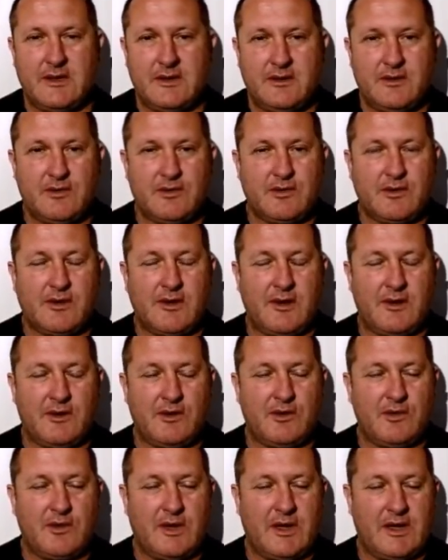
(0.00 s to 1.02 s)
You can
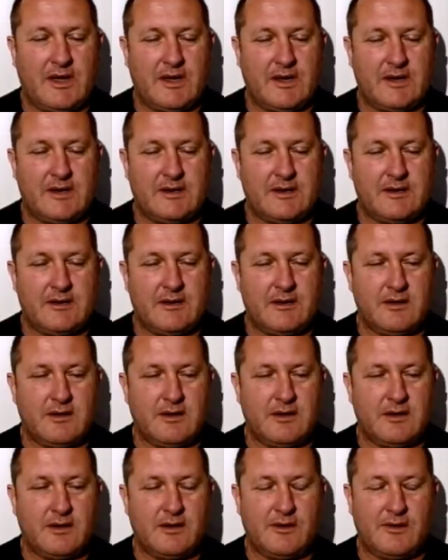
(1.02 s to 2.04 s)
go and
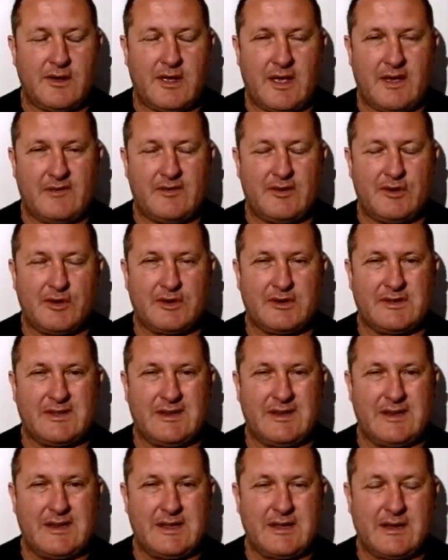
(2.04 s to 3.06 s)
have a look at the
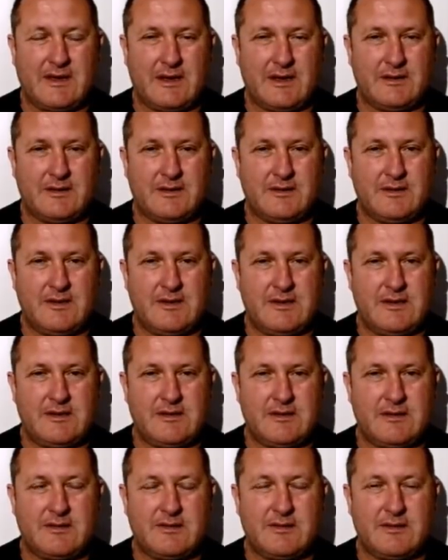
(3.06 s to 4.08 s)
link
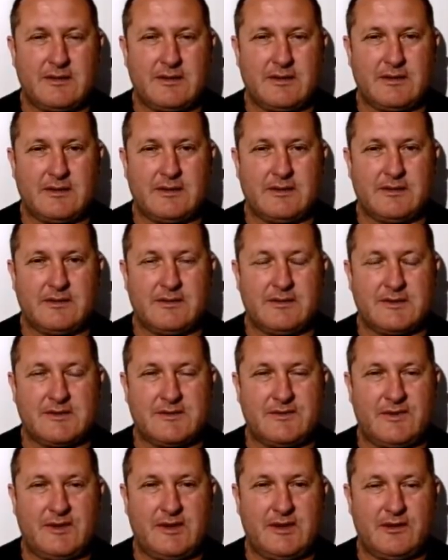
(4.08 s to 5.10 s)
underneath this
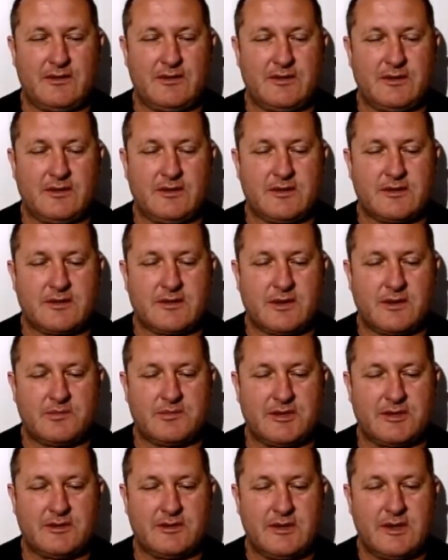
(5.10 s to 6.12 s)
video in the
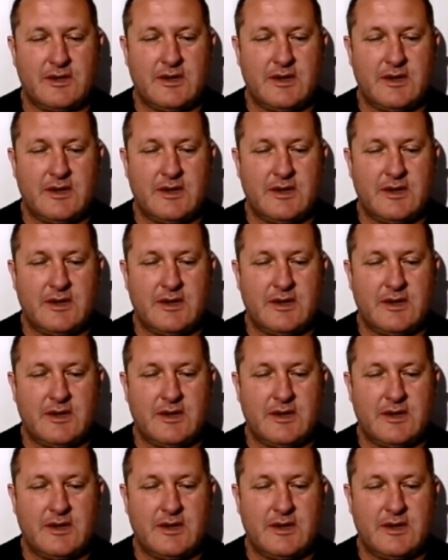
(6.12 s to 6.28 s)
description.